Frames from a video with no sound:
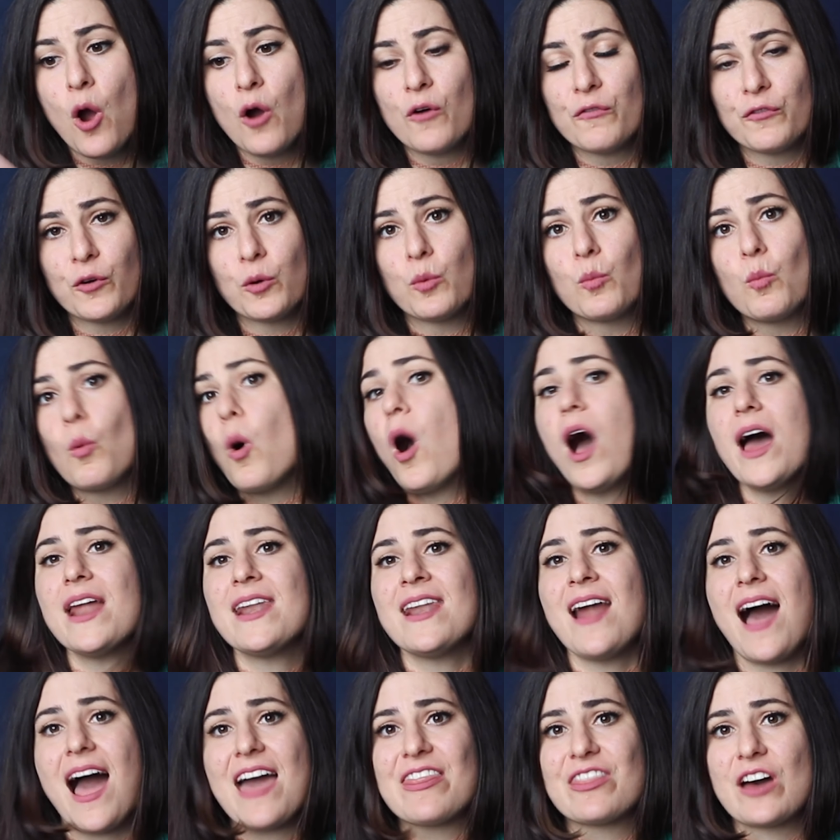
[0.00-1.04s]
For one,
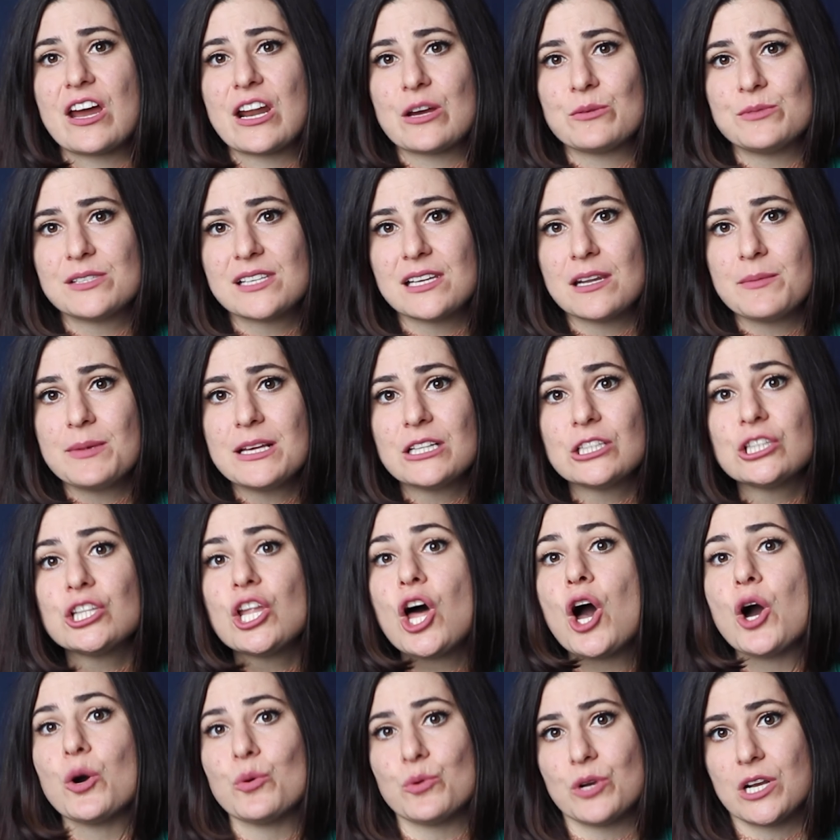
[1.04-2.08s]
I thought I was gonna be
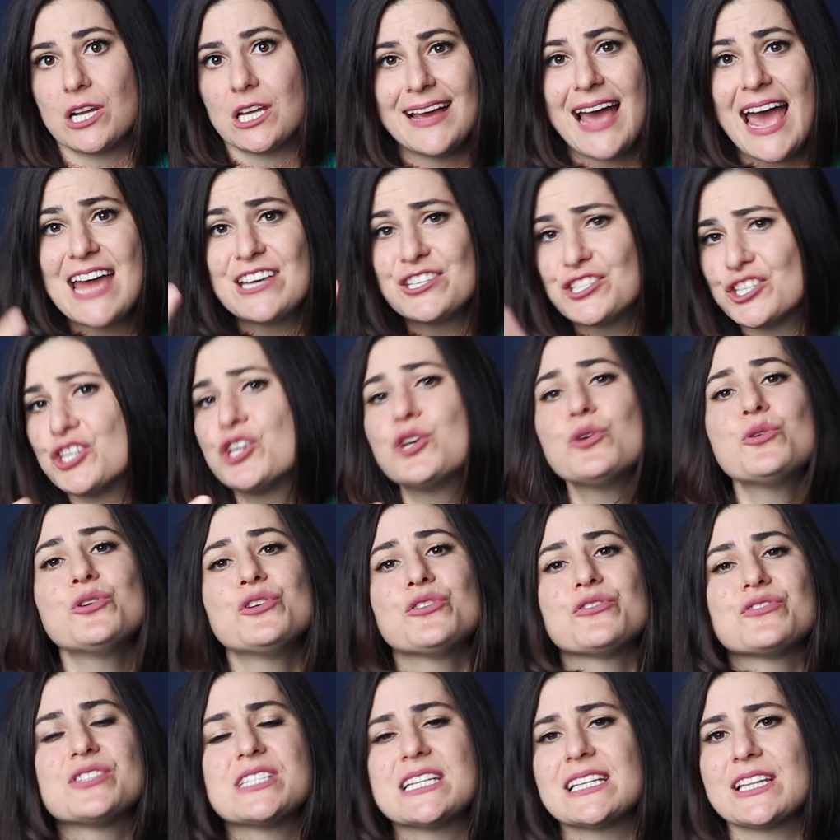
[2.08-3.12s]
alone. And two,
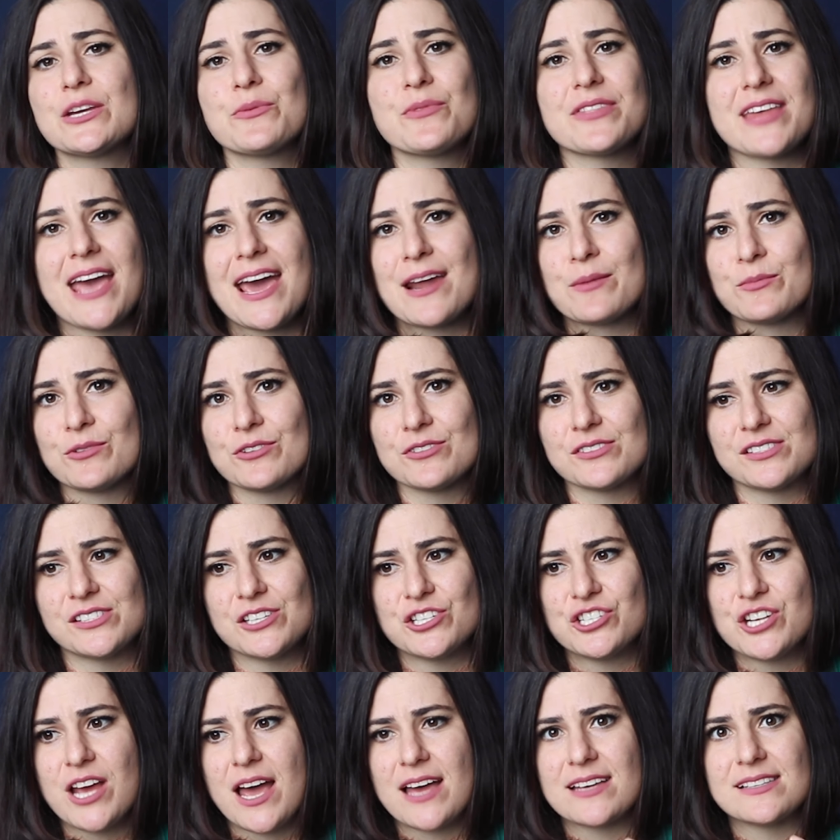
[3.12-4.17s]
you're dealing with animals
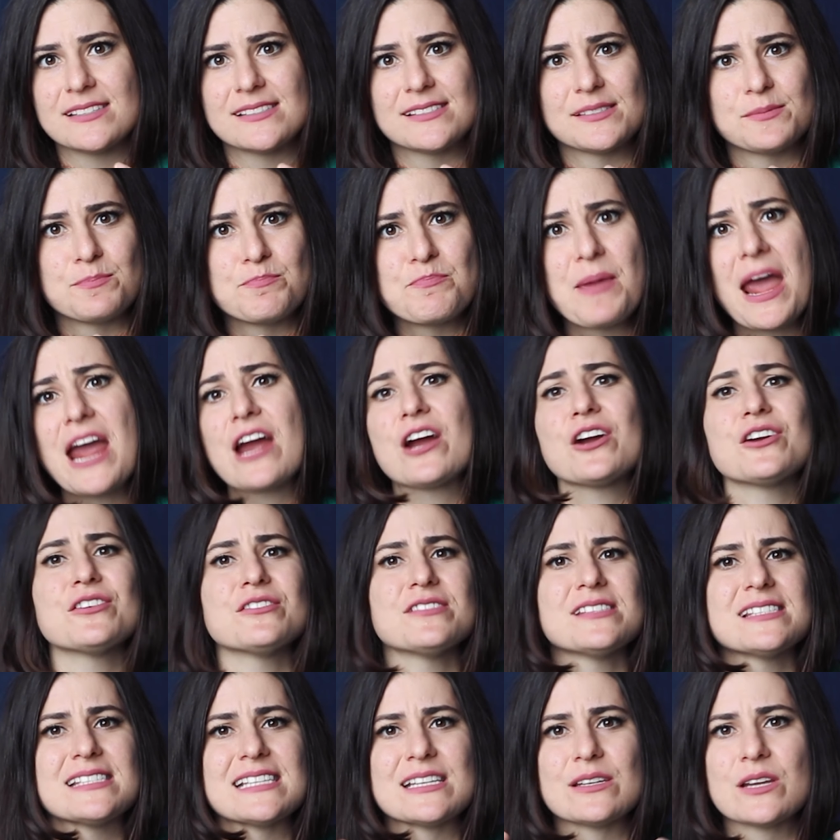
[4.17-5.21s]
such as
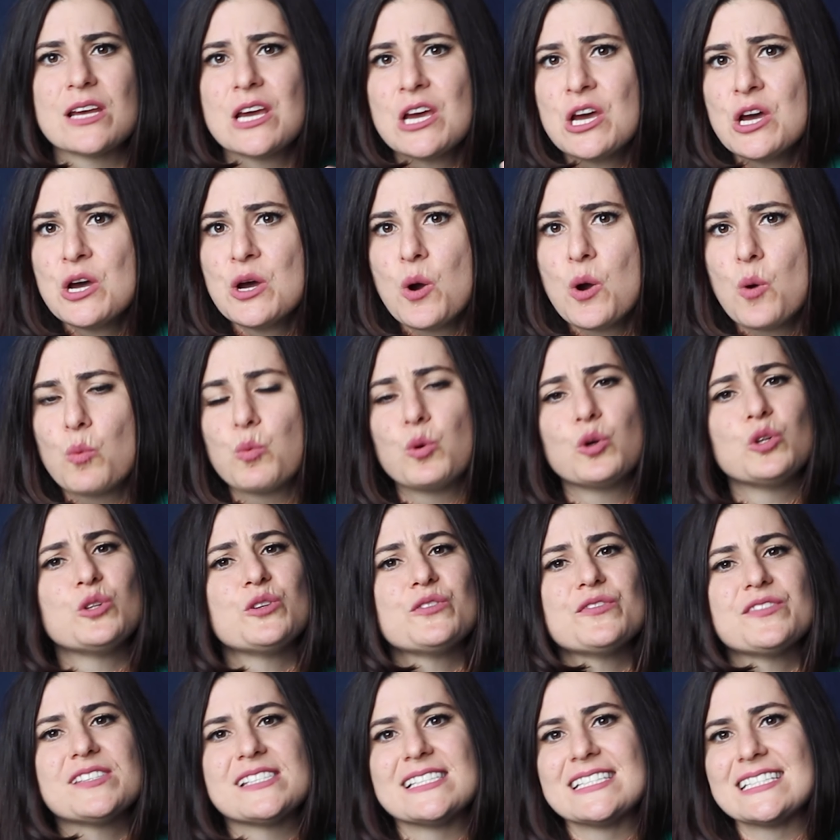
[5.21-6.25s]
bears and
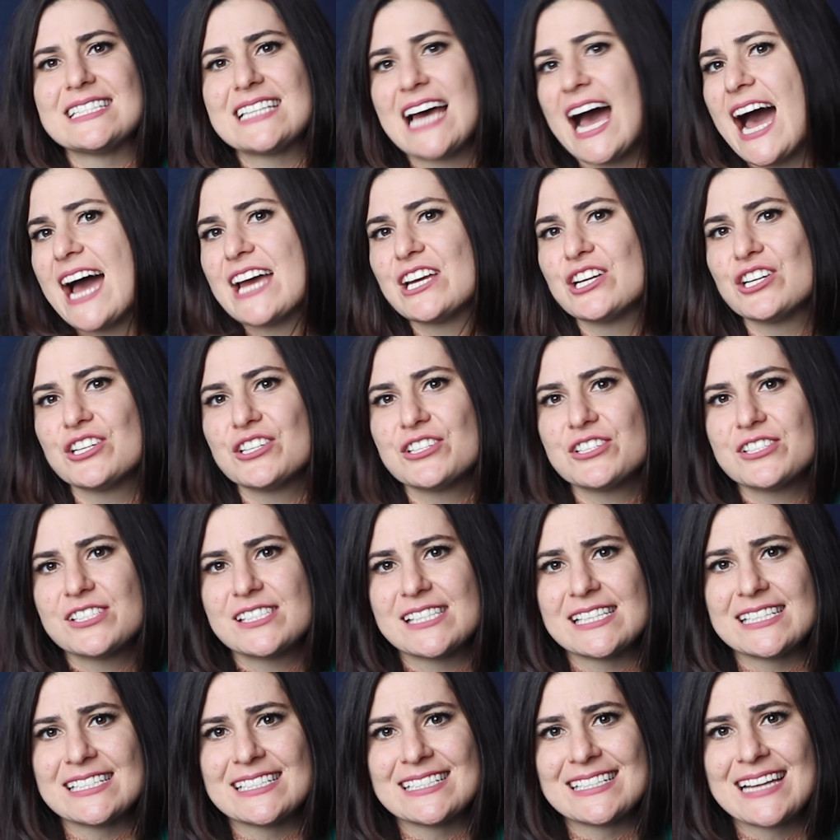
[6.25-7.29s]
wolves and tigers
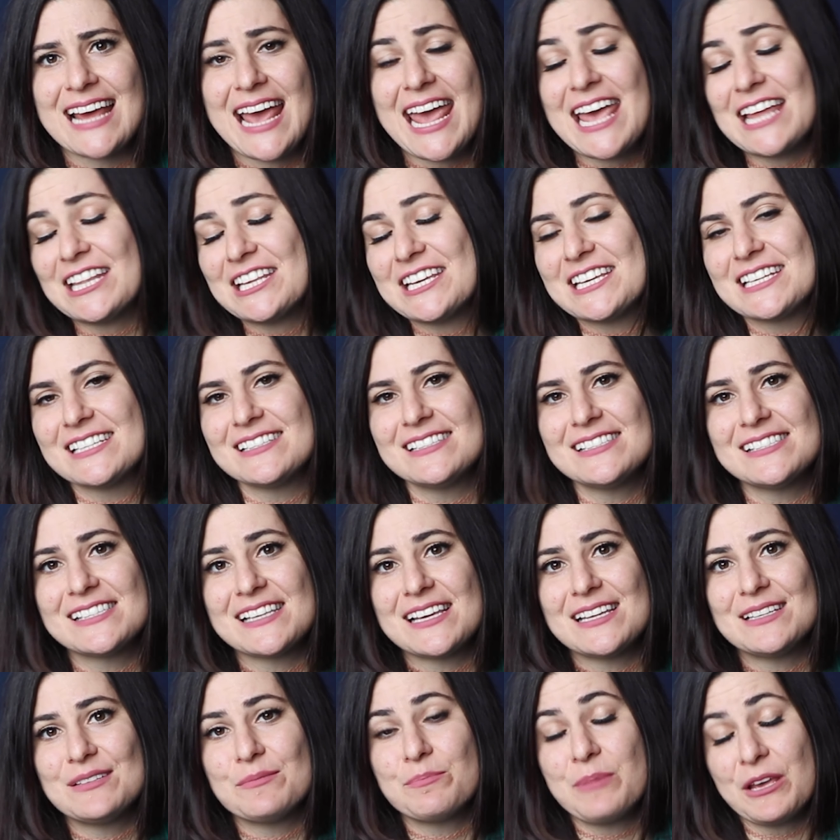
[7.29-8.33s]
and aliens
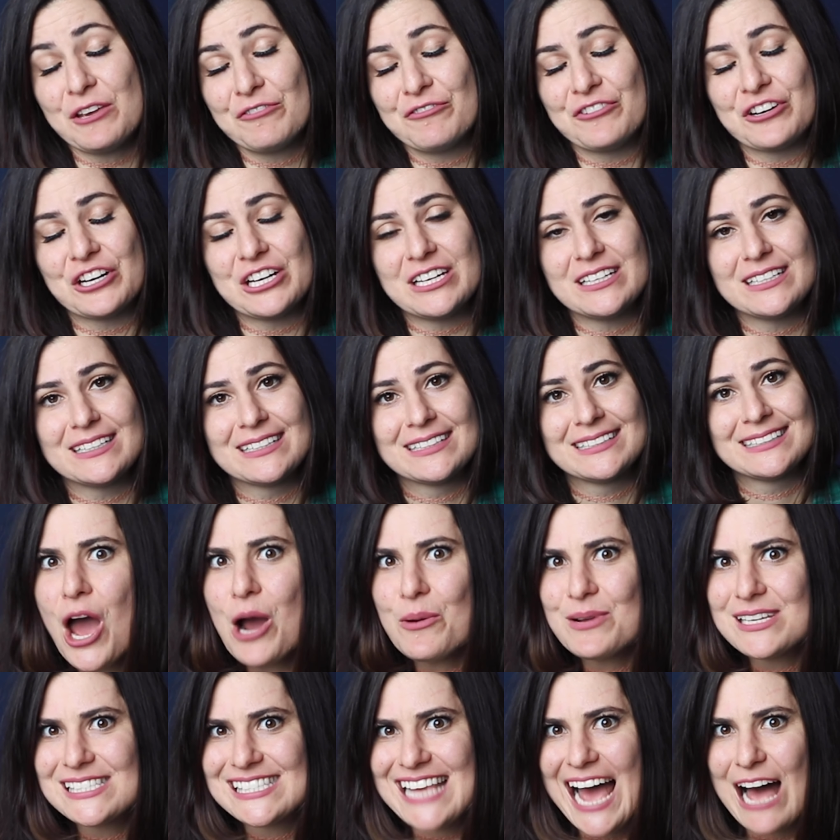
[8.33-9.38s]
and Bigfoot. You
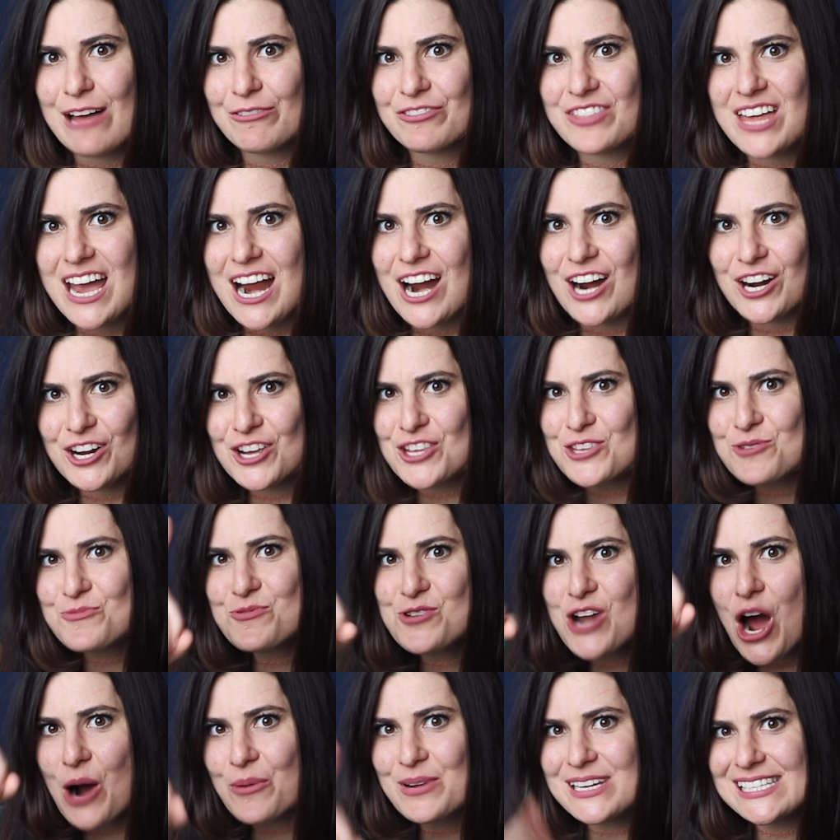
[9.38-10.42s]
know he's out there.
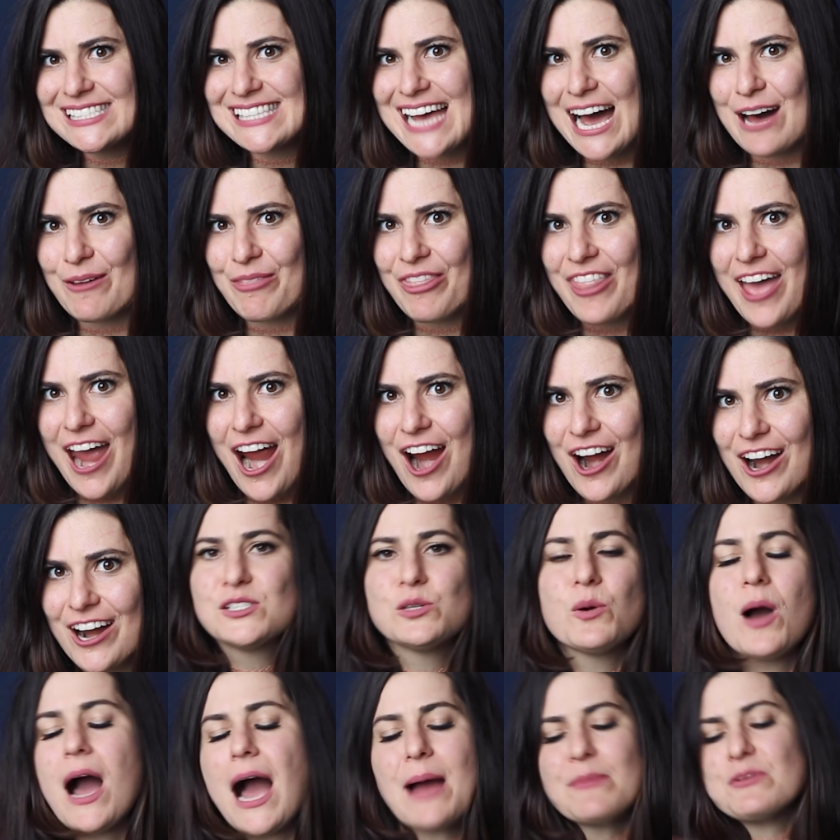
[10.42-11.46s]
You know he's out there.
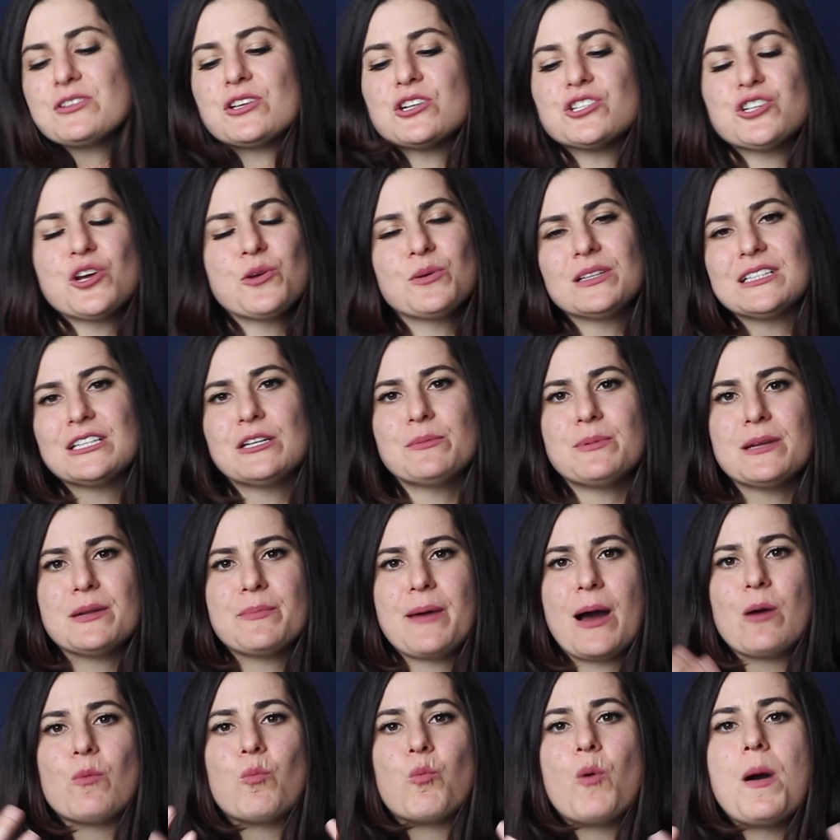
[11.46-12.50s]
So I'm just gonna show you a little
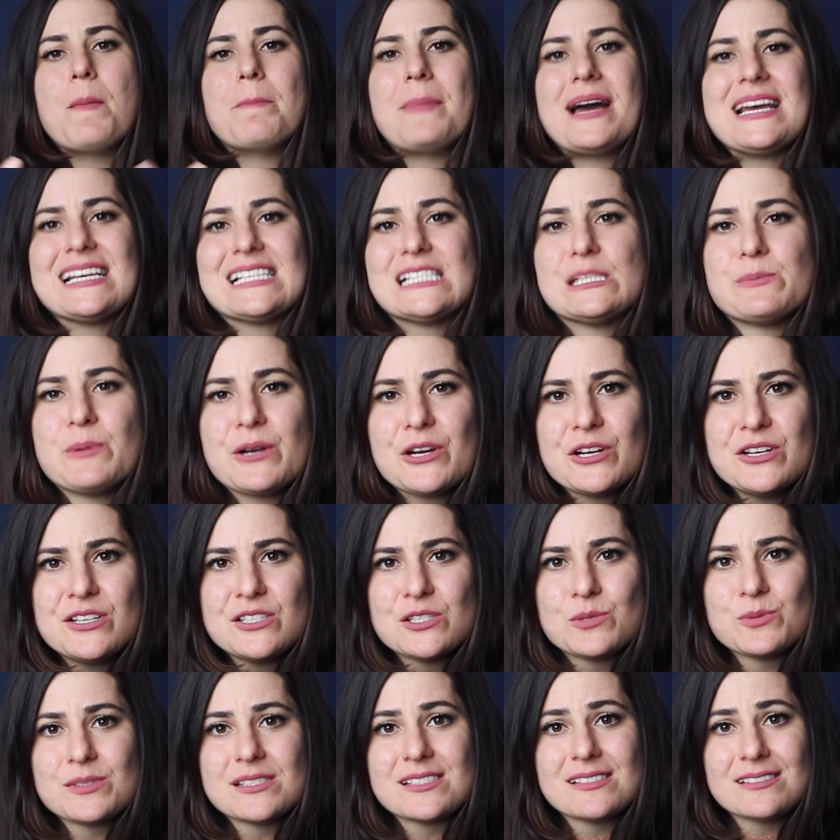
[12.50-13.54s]
bit about what my
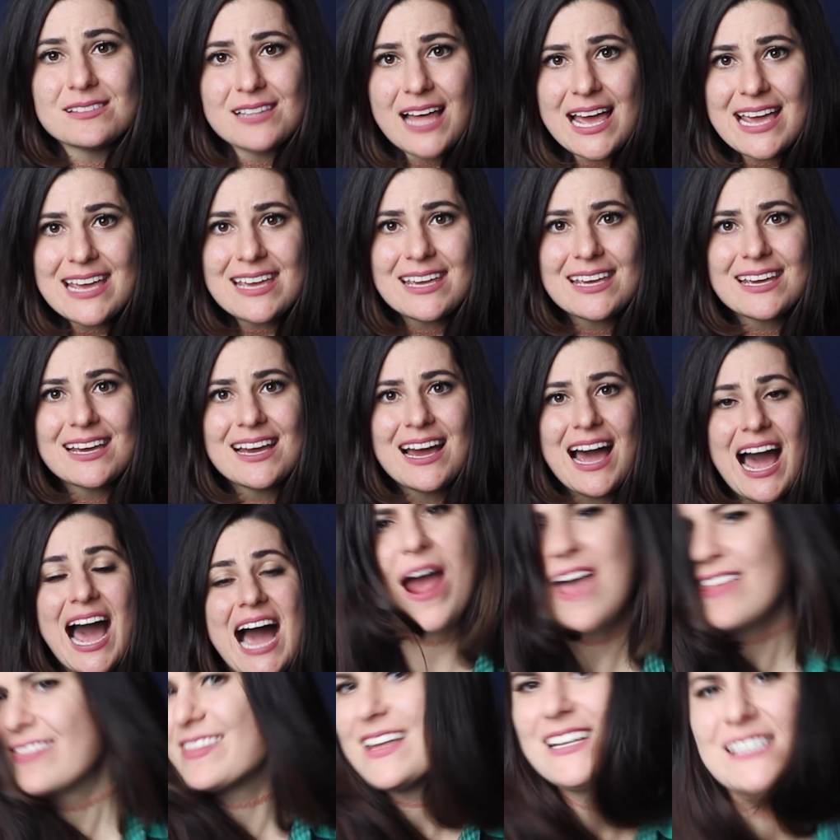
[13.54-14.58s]
experience was like.
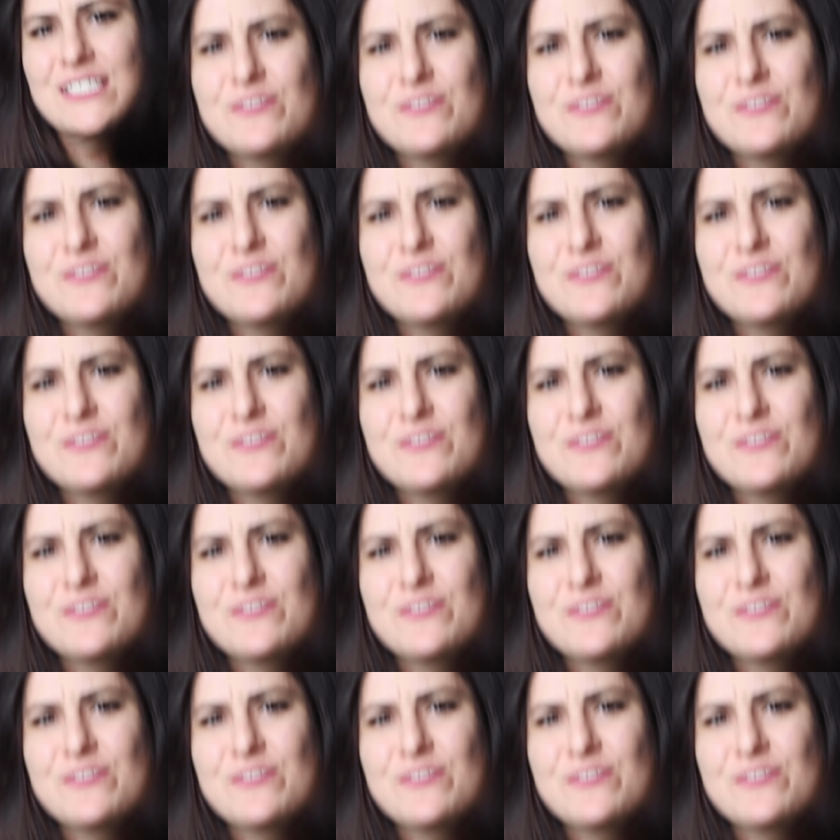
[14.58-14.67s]
Right,